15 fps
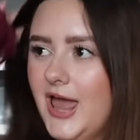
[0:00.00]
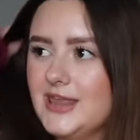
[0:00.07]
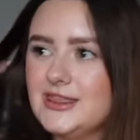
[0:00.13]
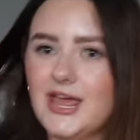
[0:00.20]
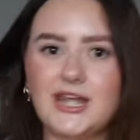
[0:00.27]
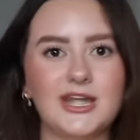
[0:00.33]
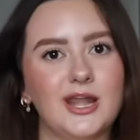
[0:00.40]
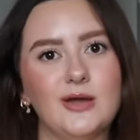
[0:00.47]

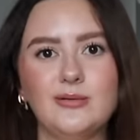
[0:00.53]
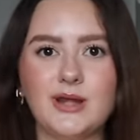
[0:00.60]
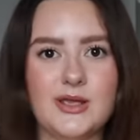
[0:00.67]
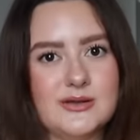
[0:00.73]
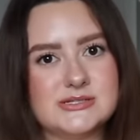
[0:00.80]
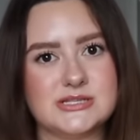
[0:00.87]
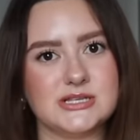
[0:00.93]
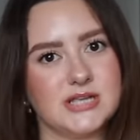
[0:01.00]
that nobody
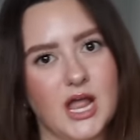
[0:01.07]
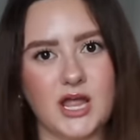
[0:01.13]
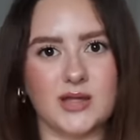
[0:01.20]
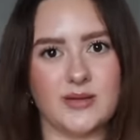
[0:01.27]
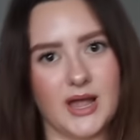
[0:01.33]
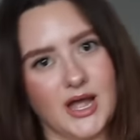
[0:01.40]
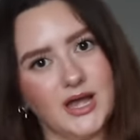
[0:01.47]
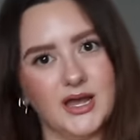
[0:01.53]
wants to talk
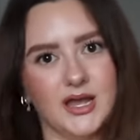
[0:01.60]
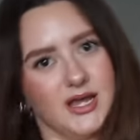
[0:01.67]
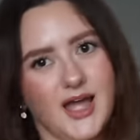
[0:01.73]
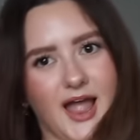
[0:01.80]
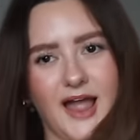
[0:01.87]
about?